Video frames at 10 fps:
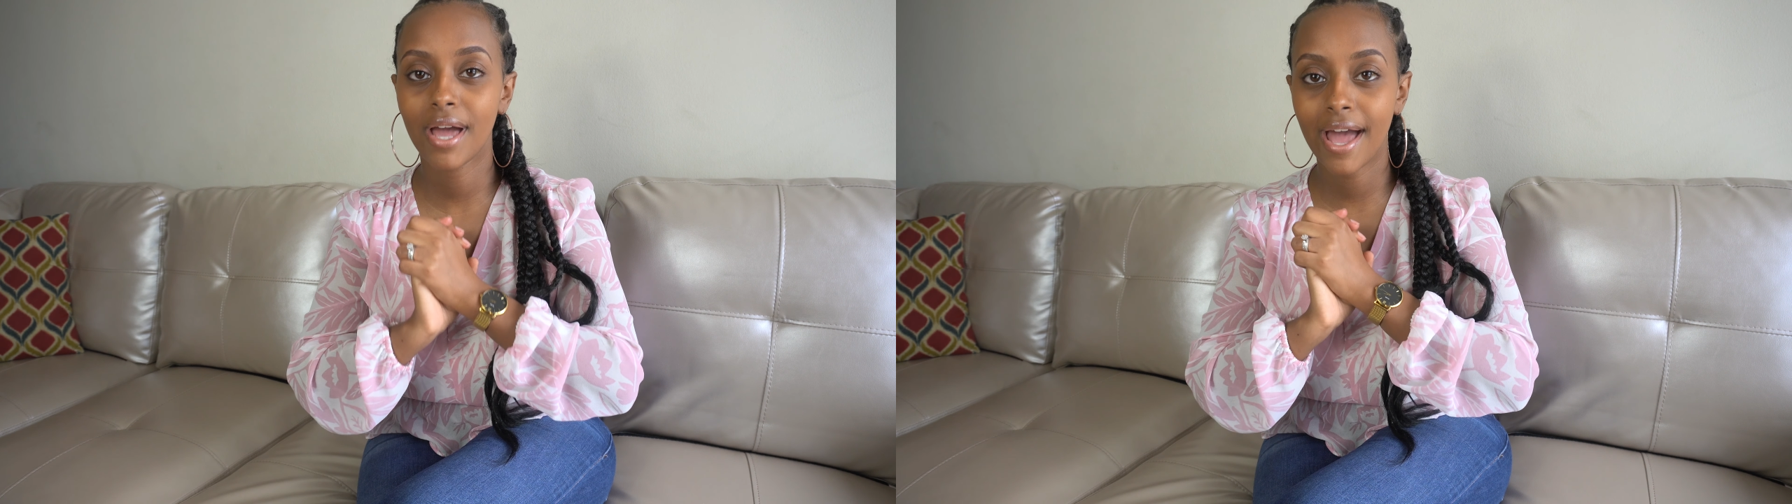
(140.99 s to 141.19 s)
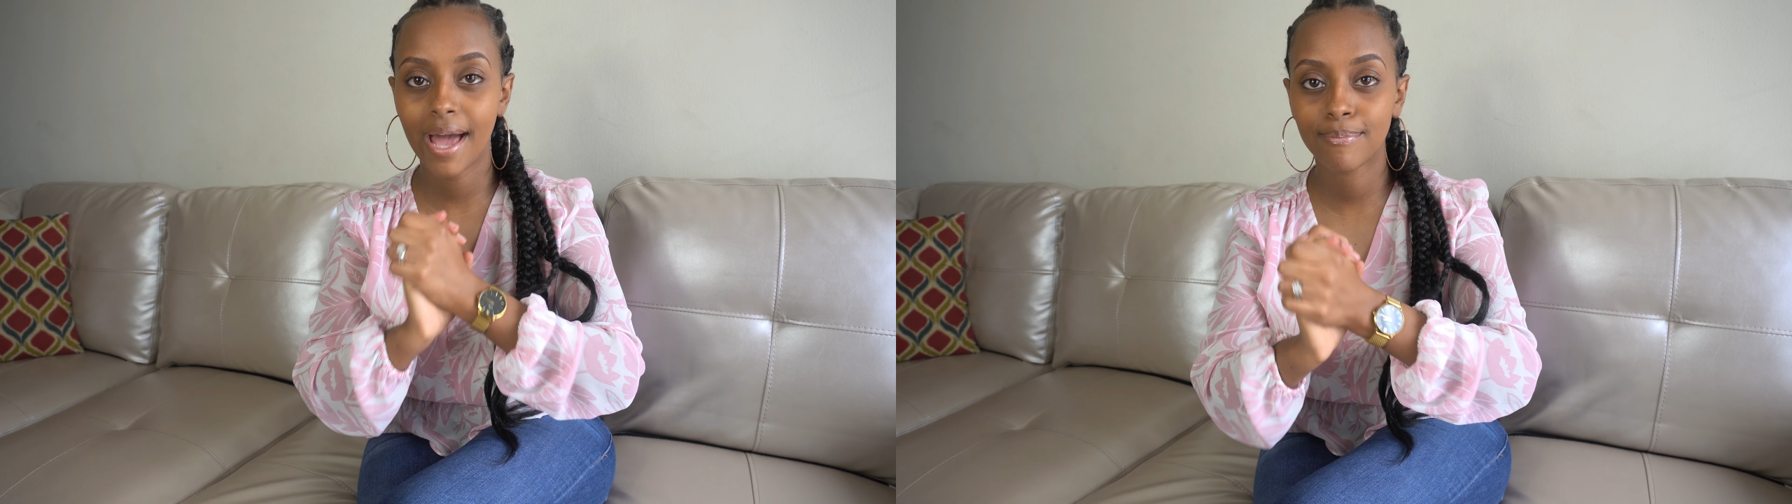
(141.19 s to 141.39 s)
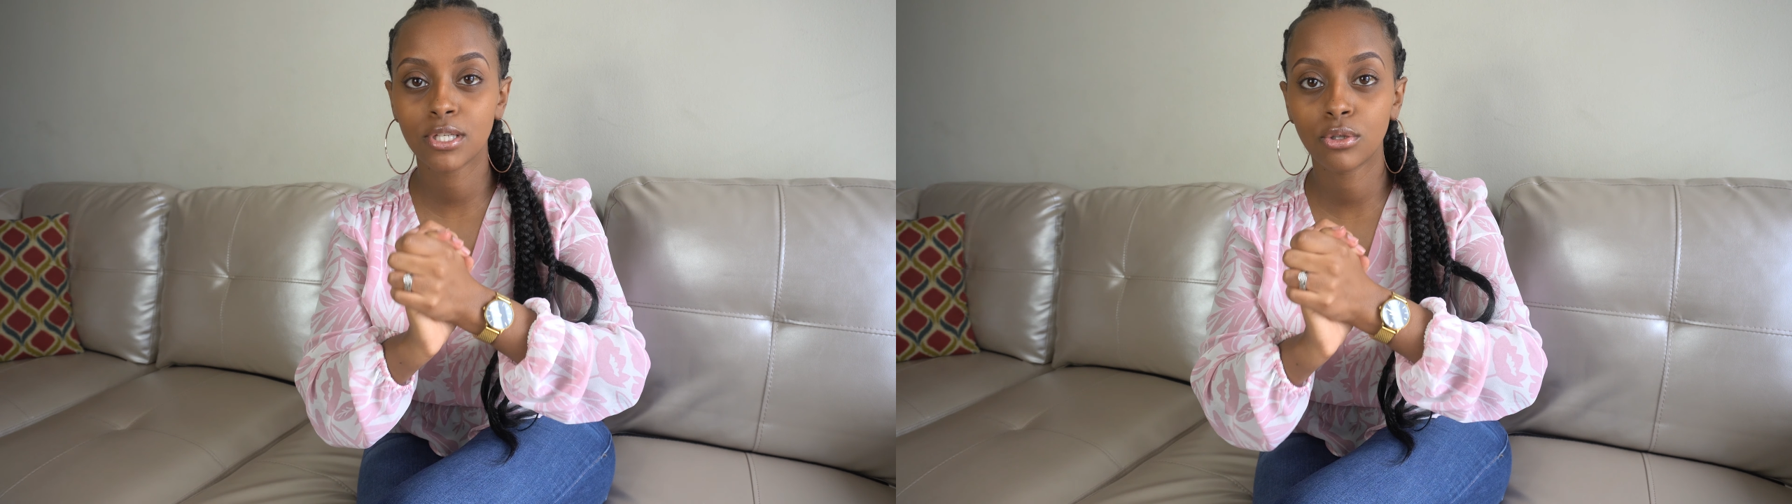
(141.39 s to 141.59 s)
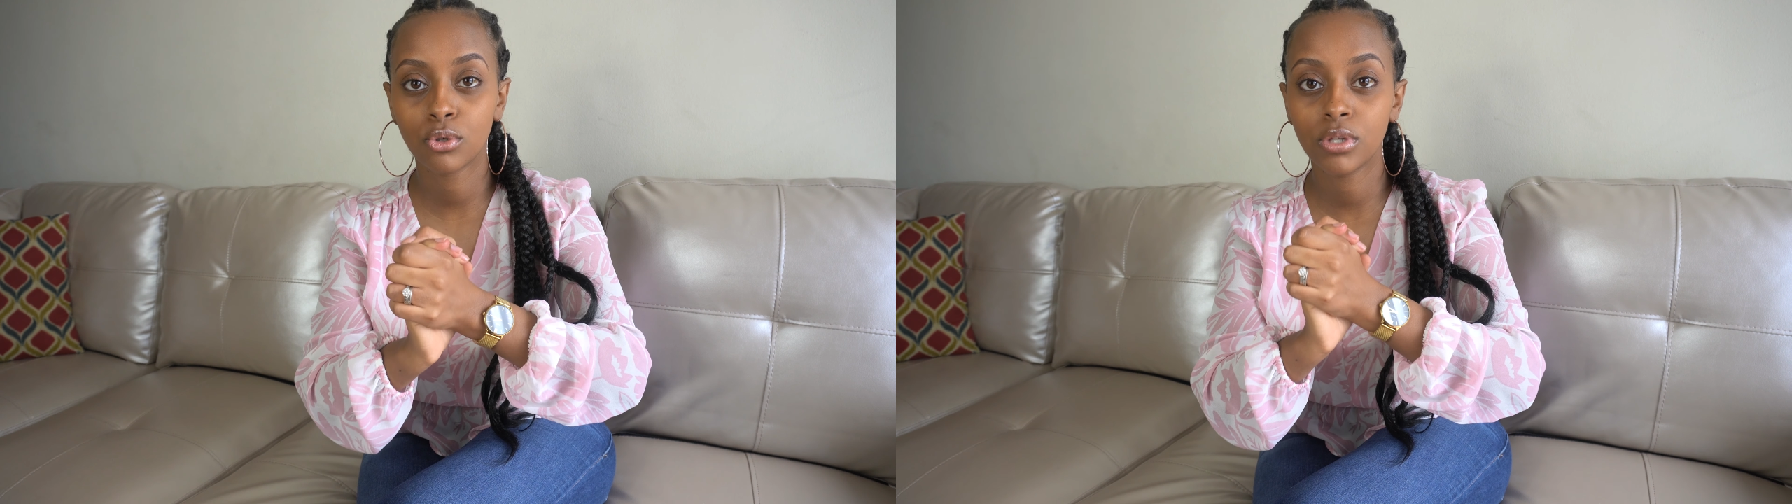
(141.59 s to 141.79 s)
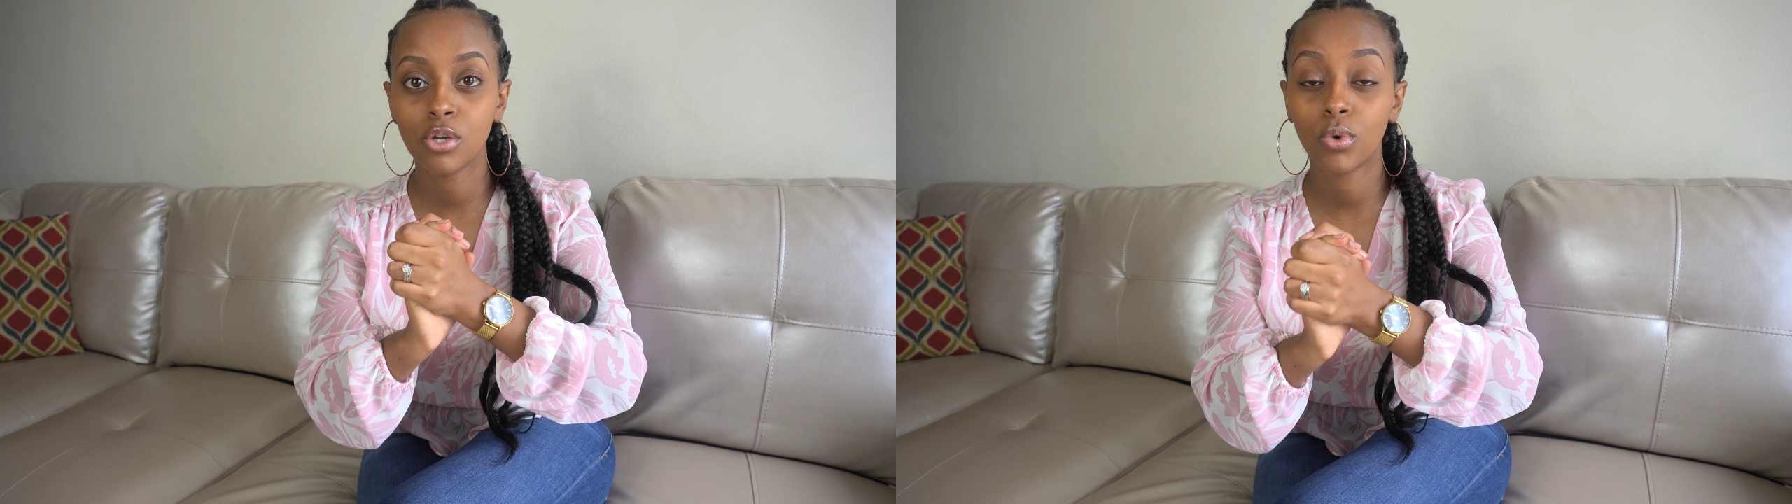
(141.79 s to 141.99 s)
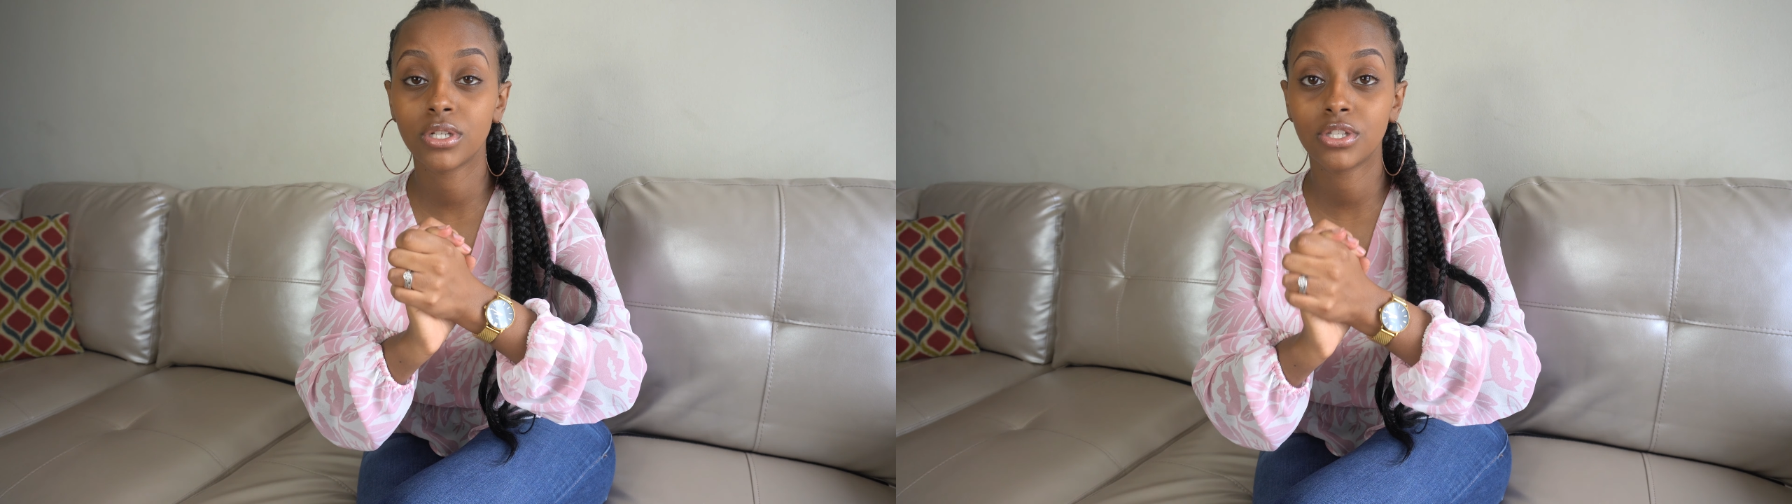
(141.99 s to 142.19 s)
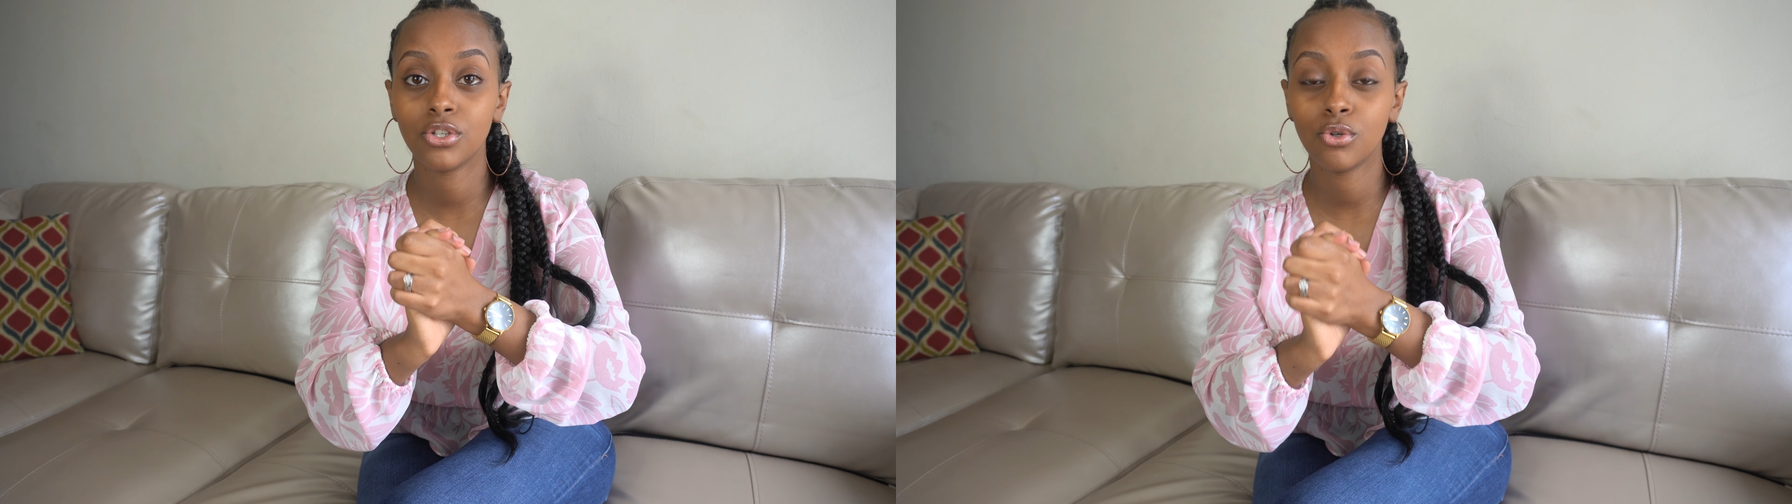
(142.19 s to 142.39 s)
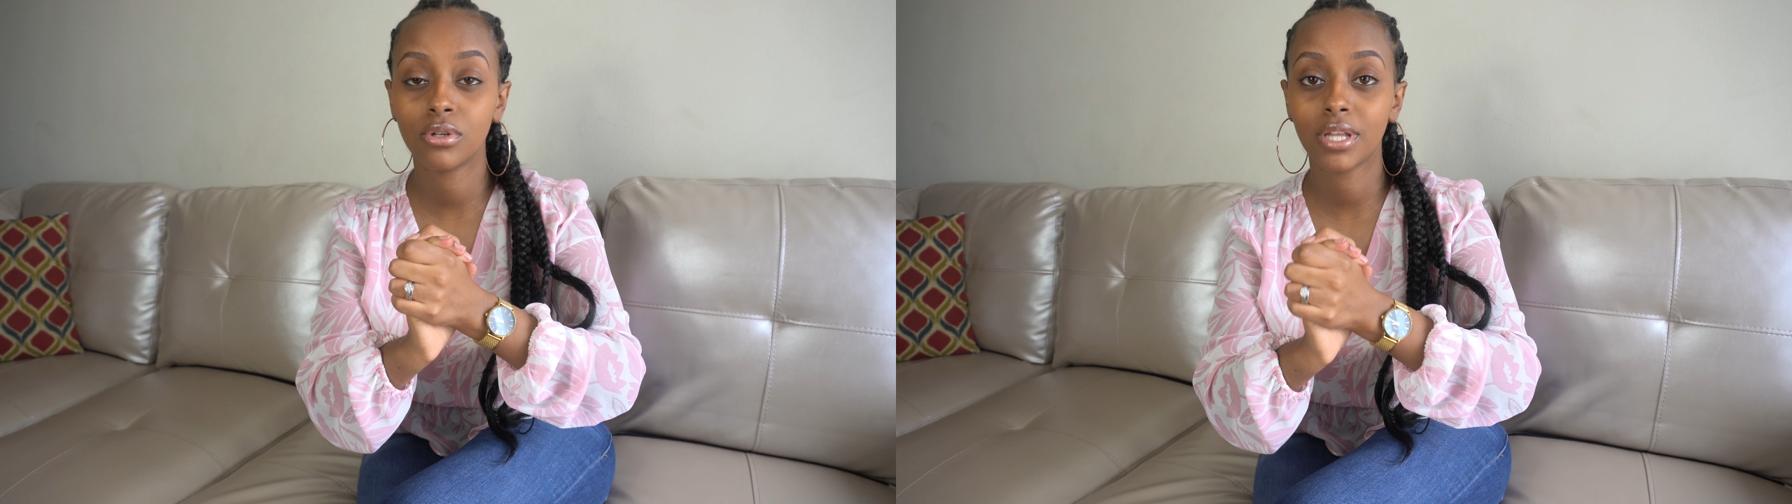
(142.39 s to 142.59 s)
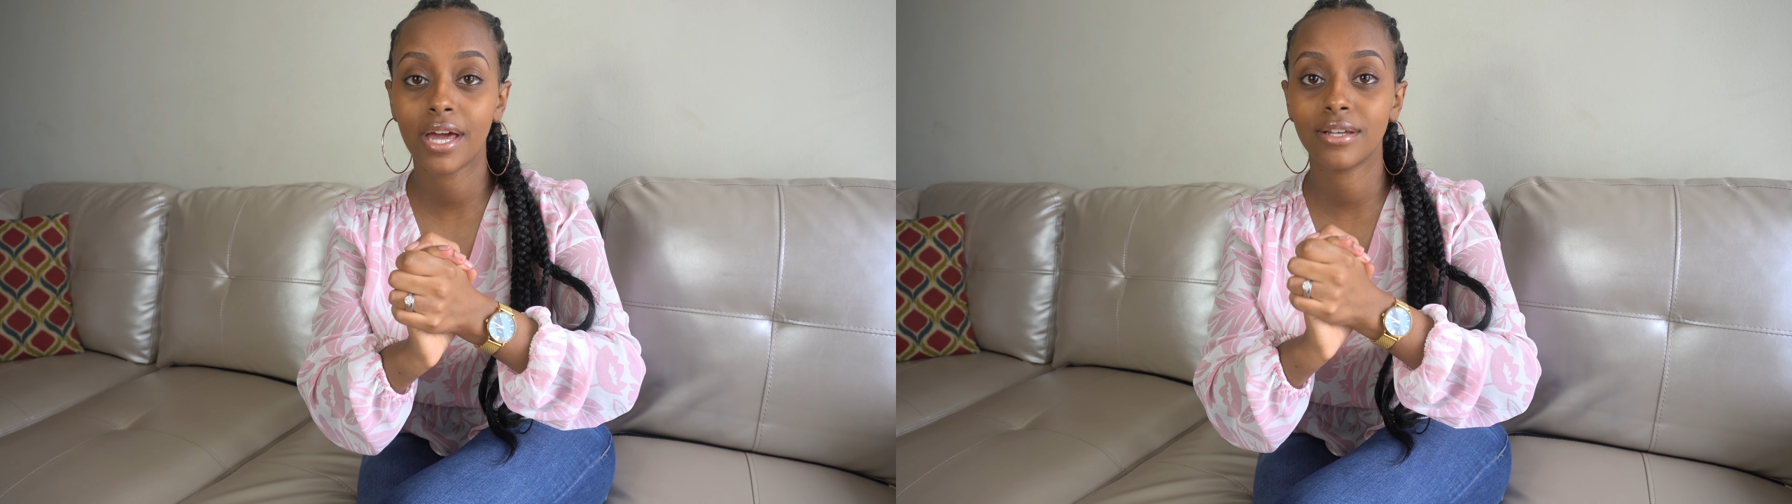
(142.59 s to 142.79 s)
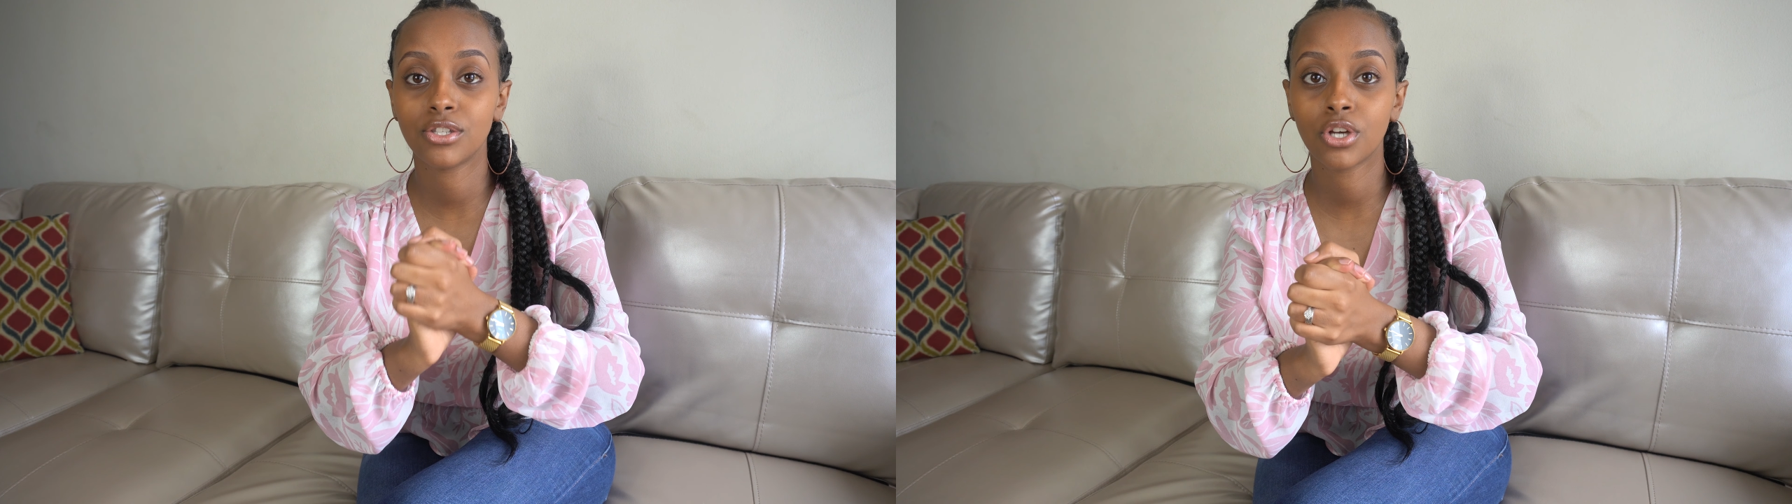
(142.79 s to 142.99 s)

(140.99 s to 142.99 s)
absolutely want to utilize.